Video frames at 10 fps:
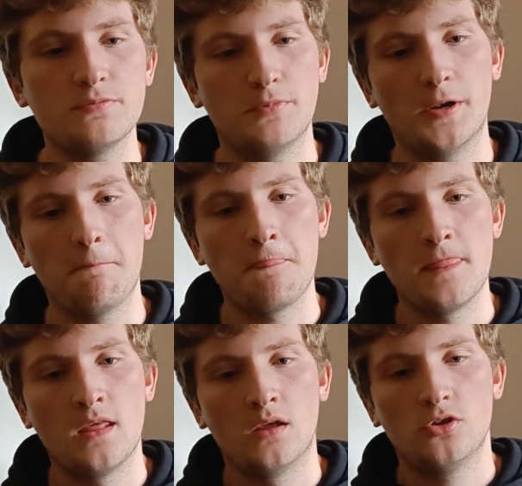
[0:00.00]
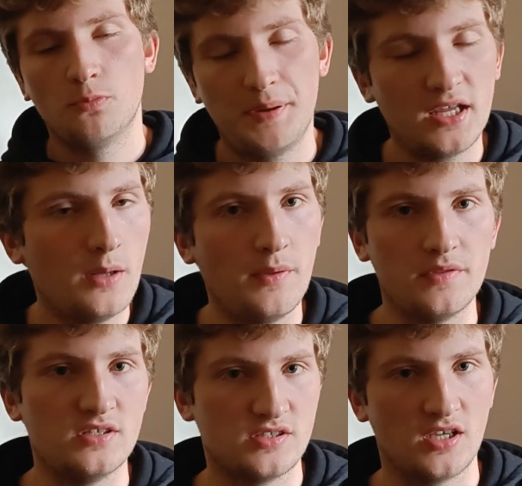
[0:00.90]
But you pick up on
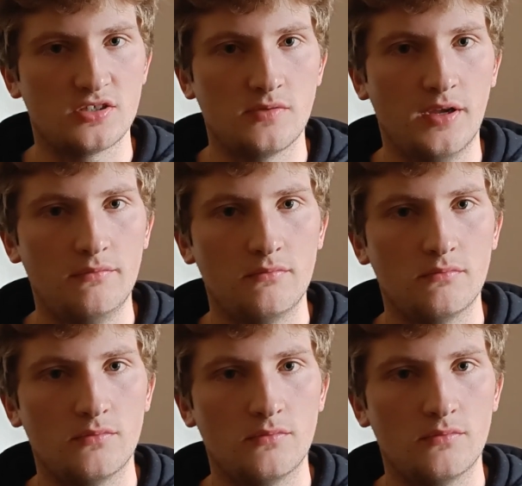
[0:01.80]
these things, right?